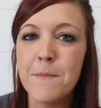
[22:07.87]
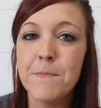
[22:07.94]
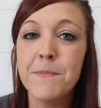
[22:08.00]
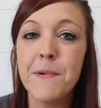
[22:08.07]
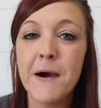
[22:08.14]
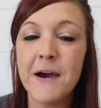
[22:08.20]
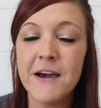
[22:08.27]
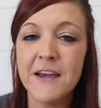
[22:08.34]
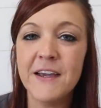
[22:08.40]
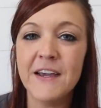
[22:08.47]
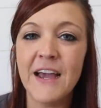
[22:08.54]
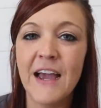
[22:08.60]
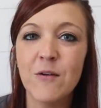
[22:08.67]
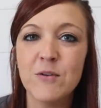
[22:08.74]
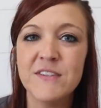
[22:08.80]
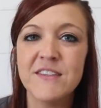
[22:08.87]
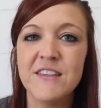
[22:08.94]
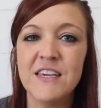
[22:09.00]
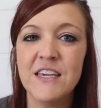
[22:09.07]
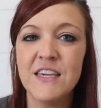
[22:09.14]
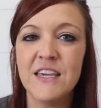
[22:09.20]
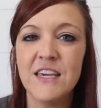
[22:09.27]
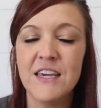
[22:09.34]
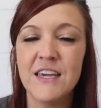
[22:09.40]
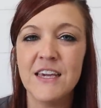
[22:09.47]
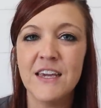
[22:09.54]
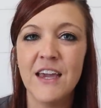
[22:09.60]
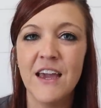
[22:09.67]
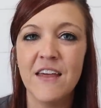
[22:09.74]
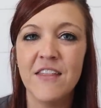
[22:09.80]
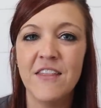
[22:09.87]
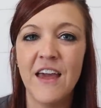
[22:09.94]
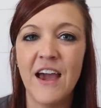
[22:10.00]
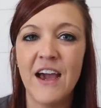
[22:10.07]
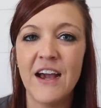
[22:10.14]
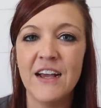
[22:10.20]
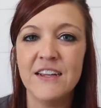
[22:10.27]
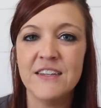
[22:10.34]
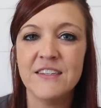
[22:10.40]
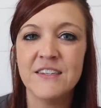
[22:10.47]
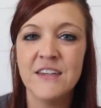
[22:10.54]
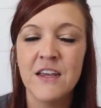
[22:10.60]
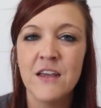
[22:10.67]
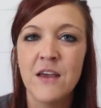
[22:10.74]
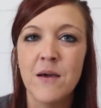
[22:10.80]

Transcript: but I was thinking that